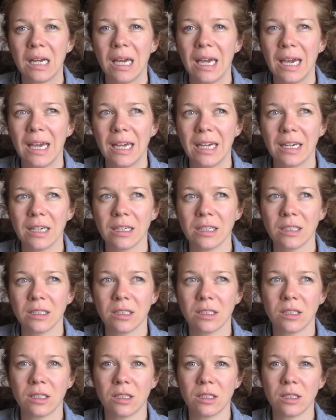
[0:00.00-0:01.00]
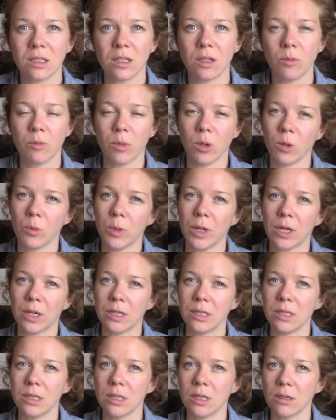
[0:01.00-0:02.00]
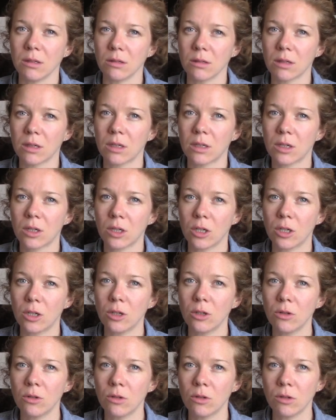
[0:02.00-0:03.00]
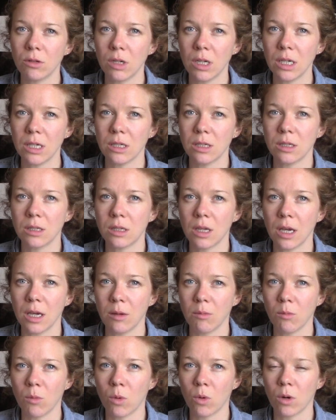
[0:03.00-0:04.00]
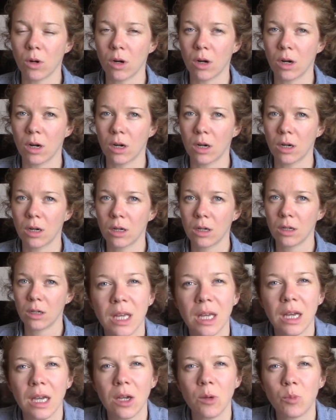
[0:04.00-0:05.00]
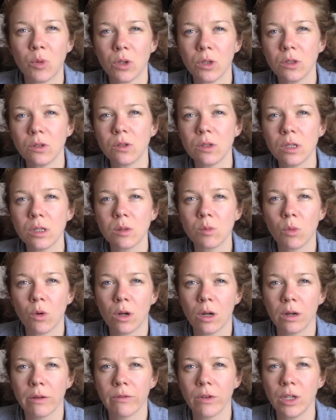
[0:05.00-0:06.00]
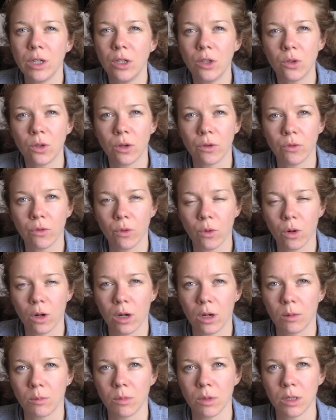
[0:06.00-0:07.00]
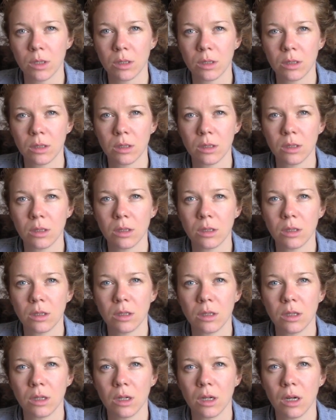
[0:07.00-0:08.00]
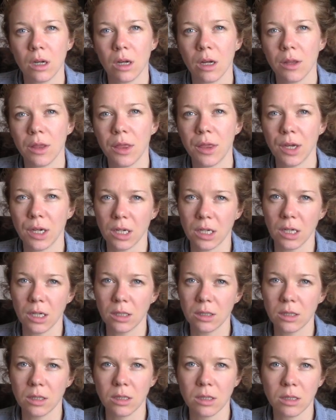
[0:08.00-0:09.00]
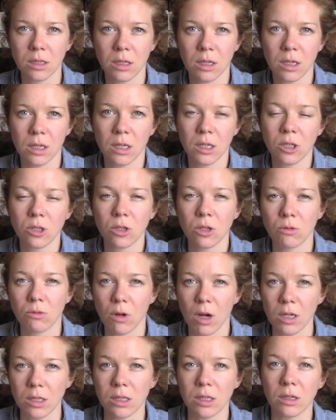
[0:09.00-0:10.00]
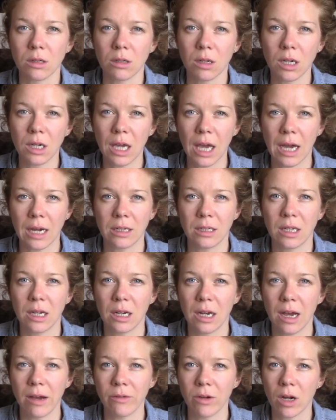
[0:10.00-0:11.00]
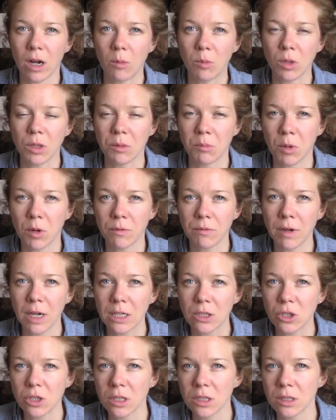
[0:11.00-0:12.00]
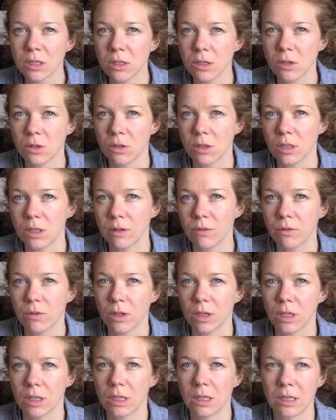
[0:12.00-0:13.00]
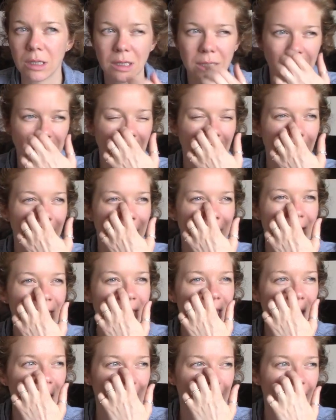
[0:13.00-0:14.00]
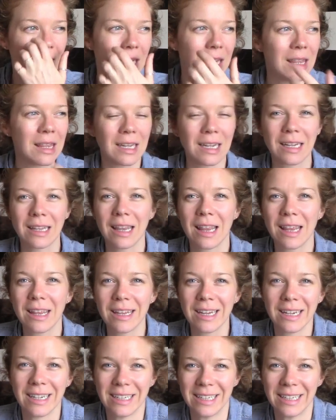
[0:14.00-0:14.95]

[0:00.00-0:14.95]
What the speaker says: And the mulberry silk cocoon is it produces more of a uniformed thickness. So raw silk, again, can have a couple imperfections or different, I mean, it's not like a thick and thin